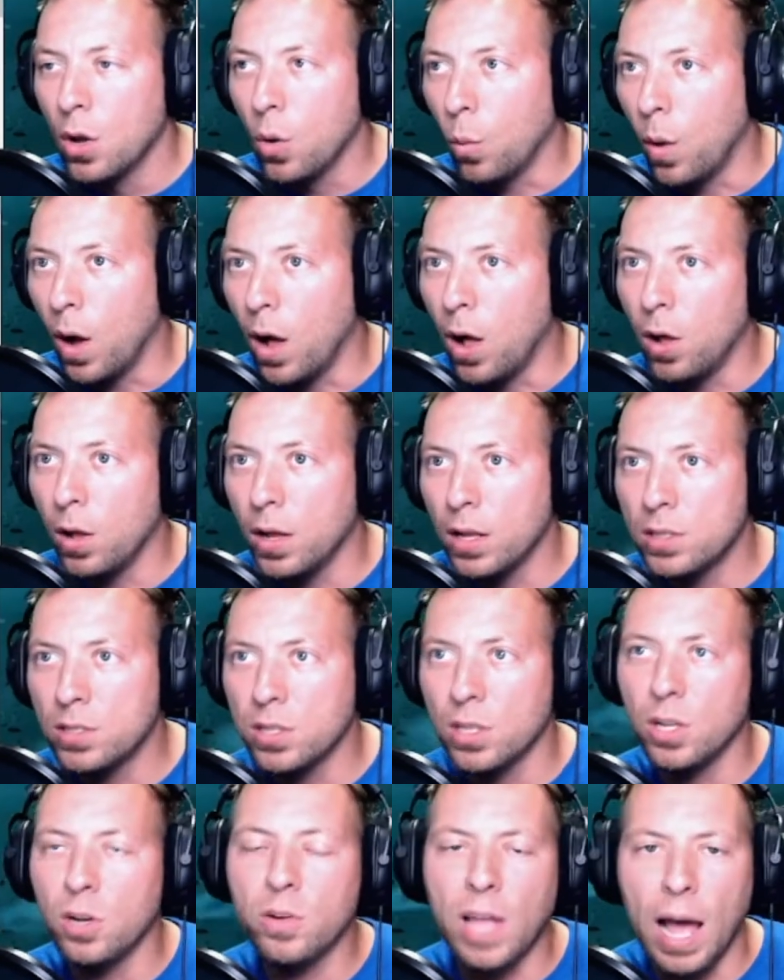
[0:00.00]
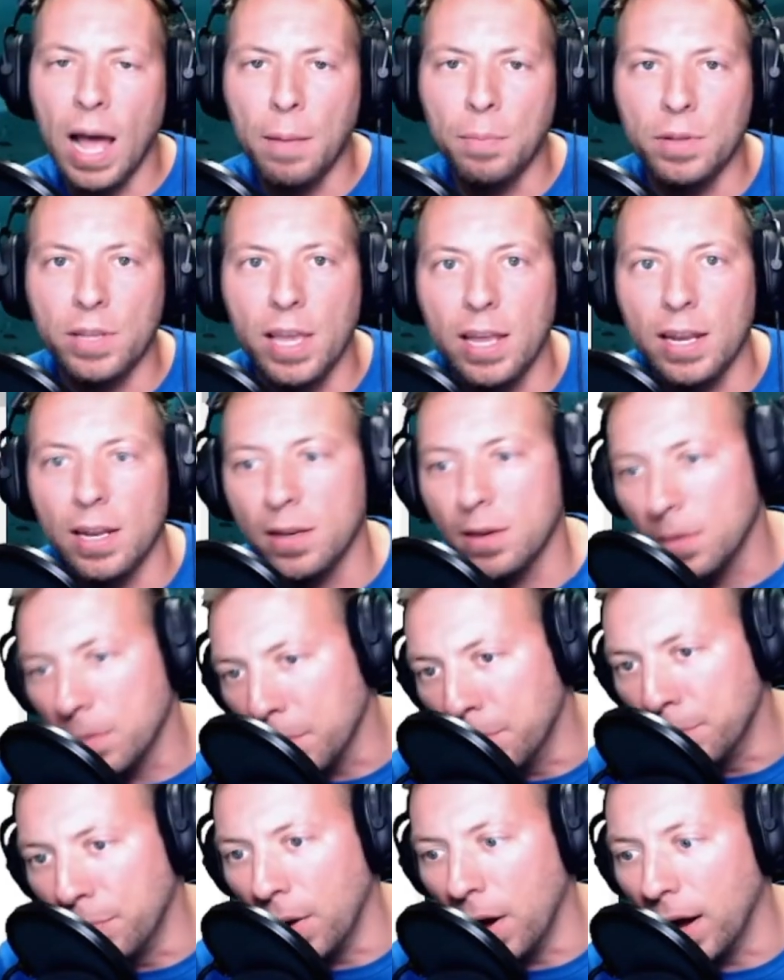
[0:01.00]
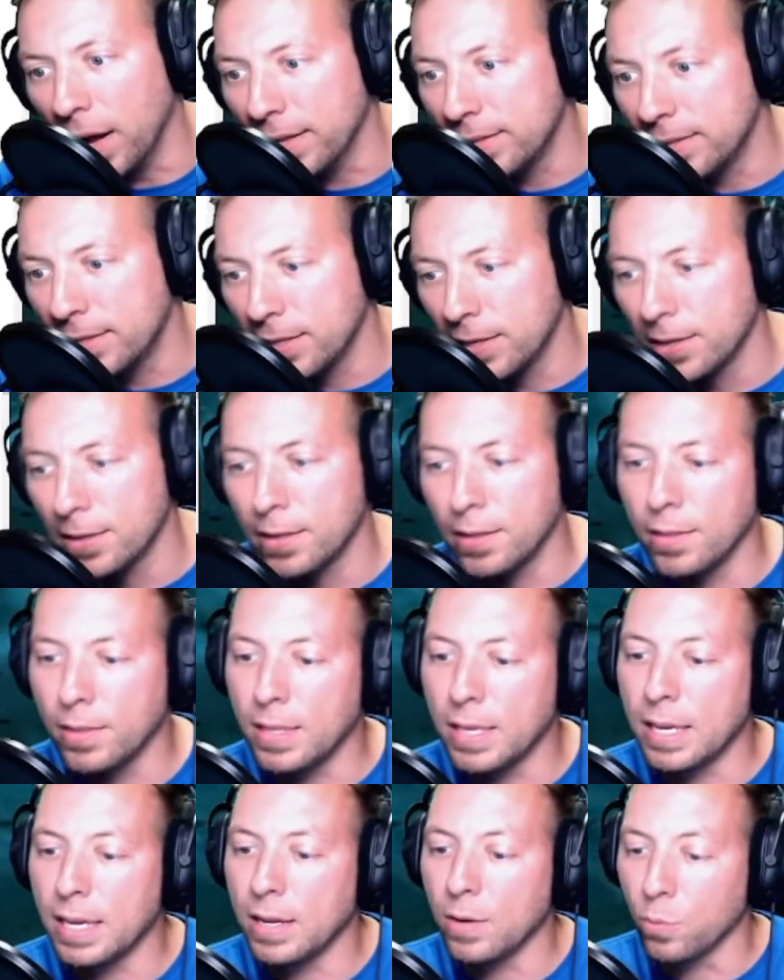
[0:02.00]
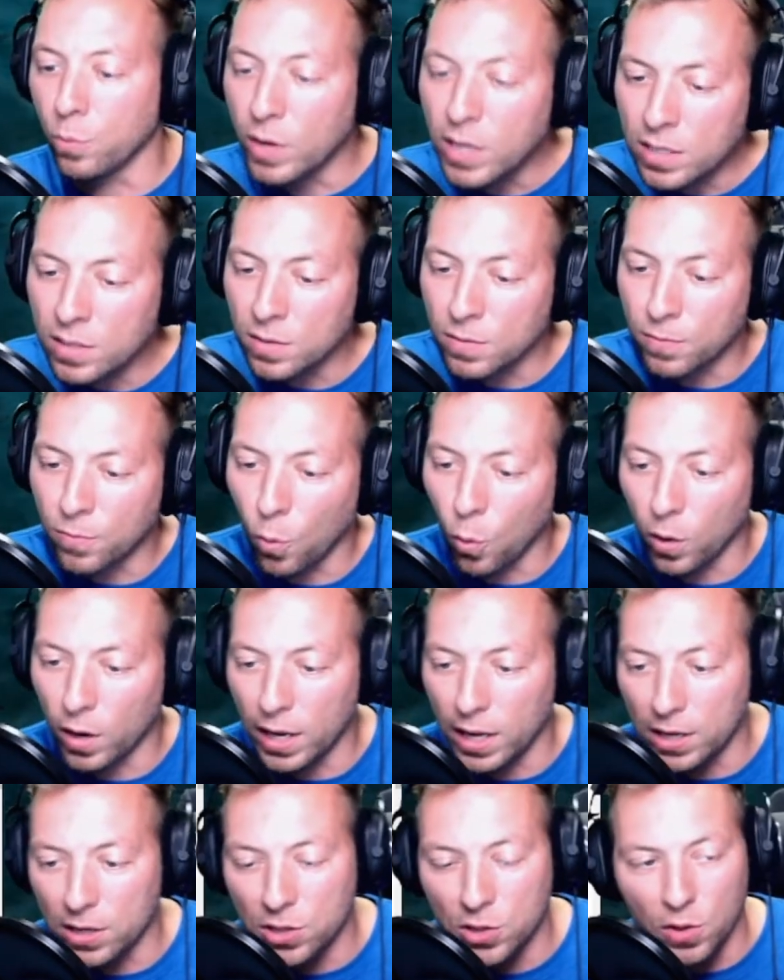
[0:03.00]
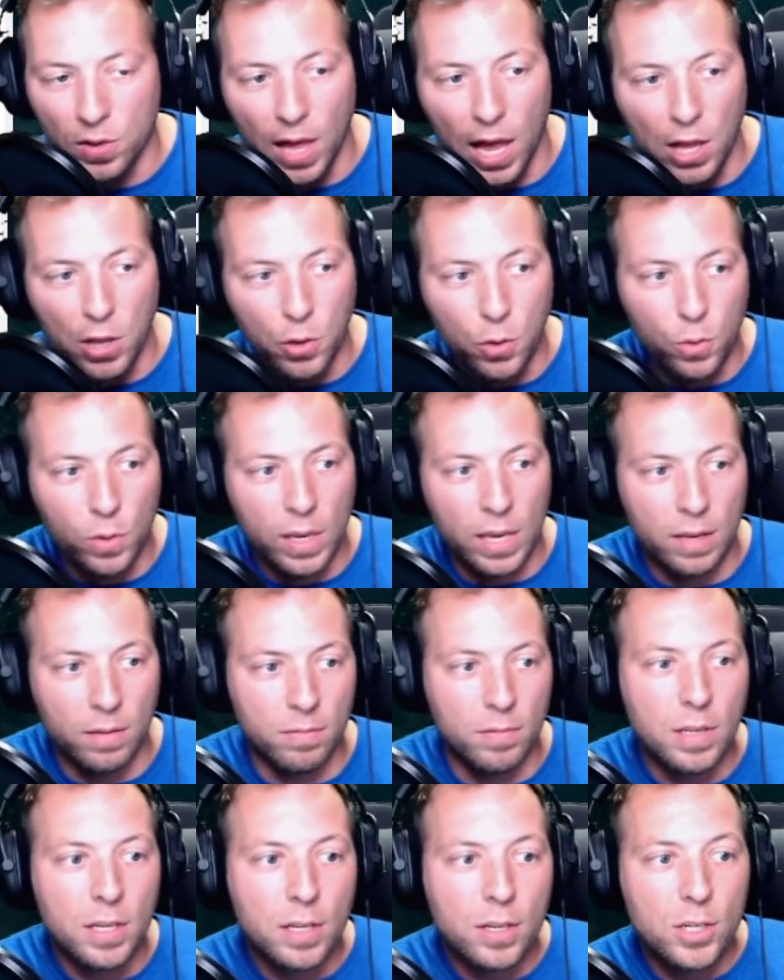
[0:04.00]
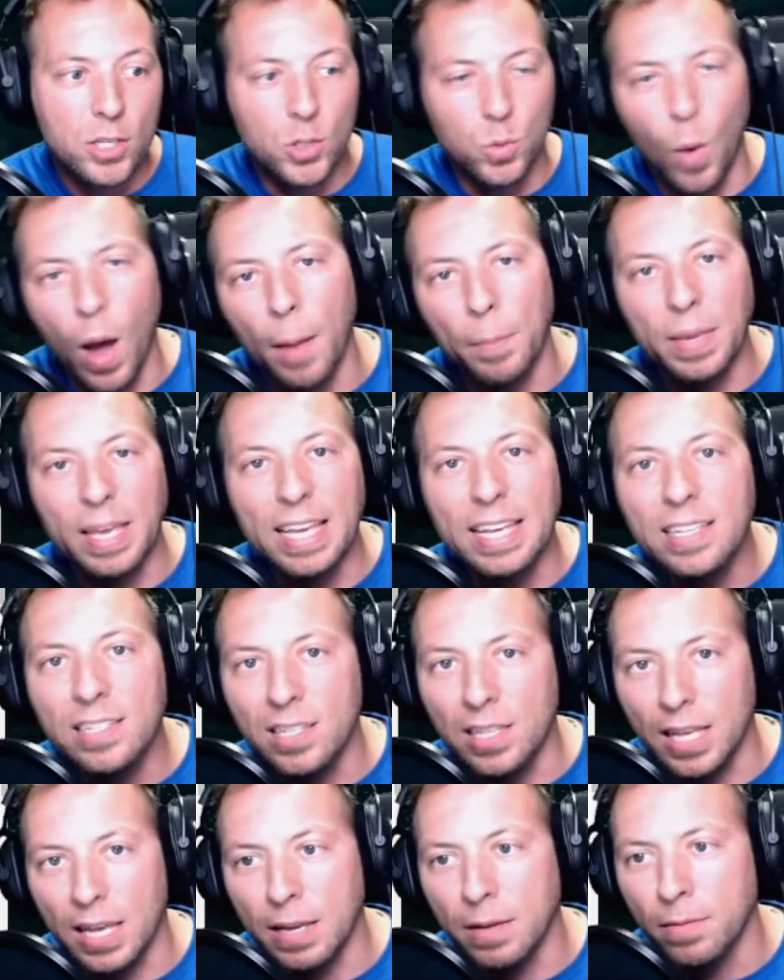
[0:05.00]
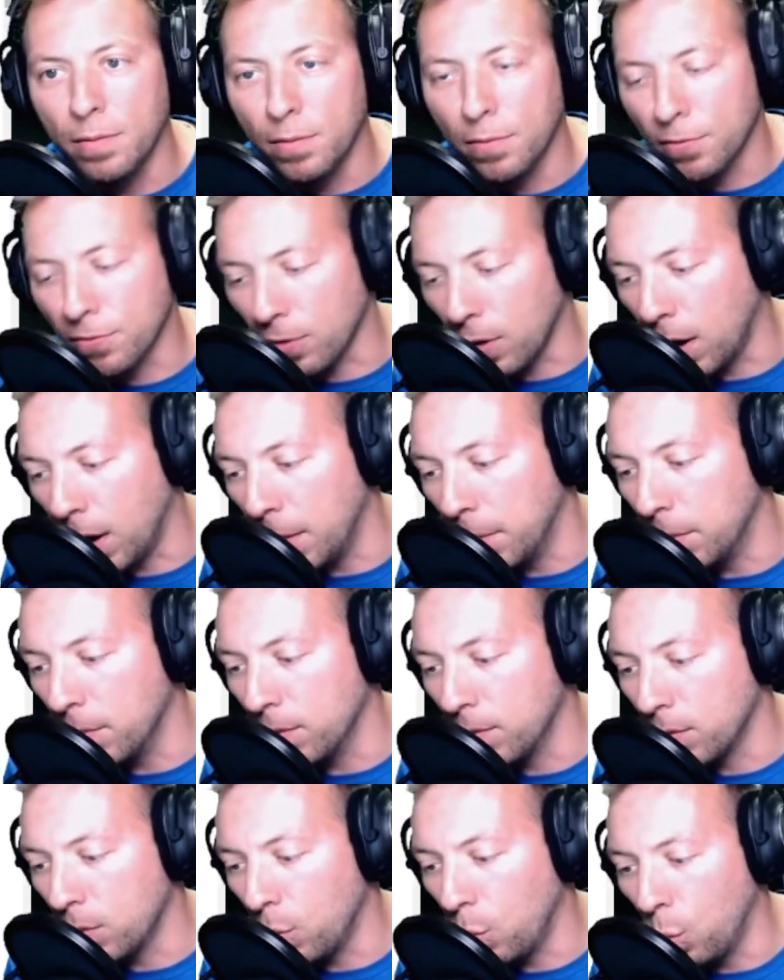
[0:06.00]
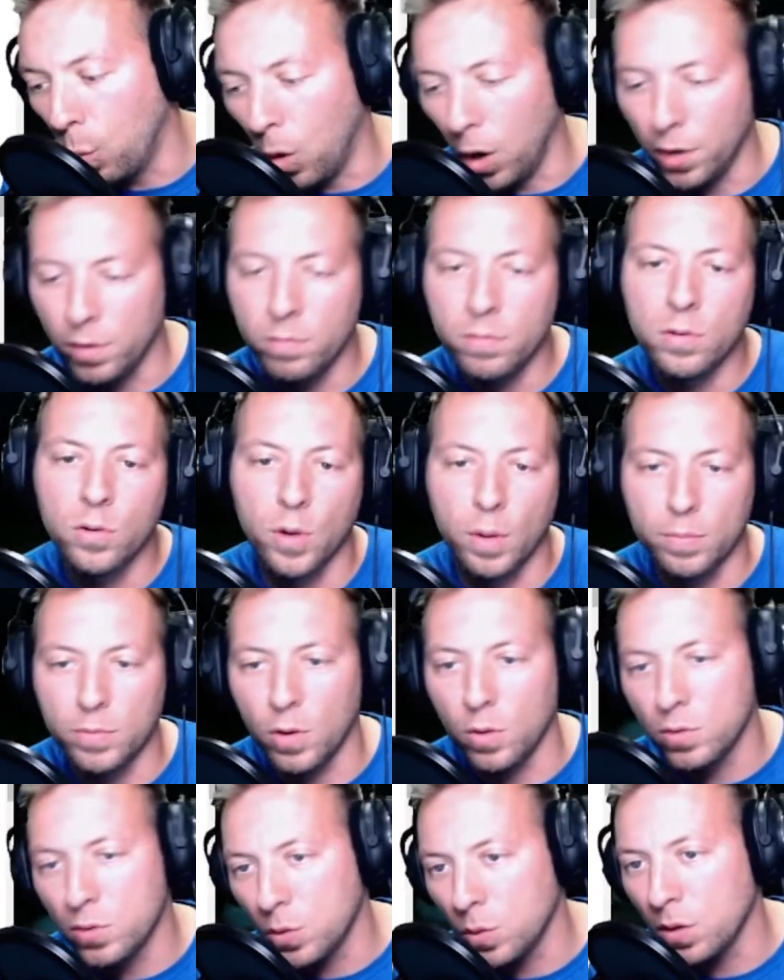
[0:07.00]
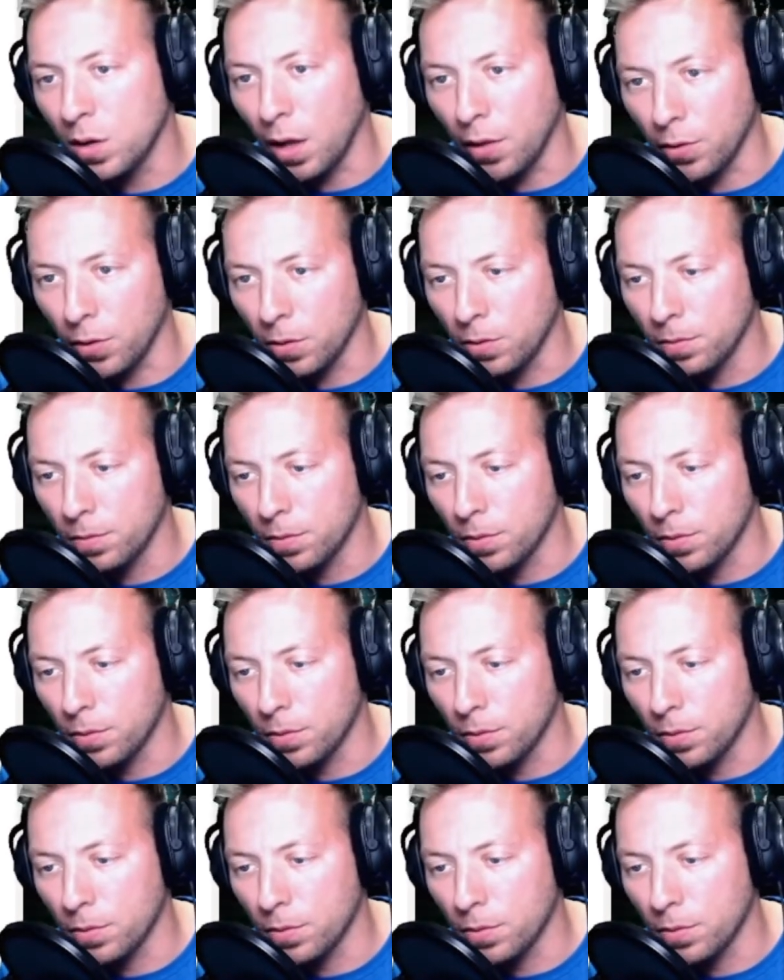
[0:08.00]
Well, it's a little complicated, but the reason for it is so that you can swap easily from one crypto to another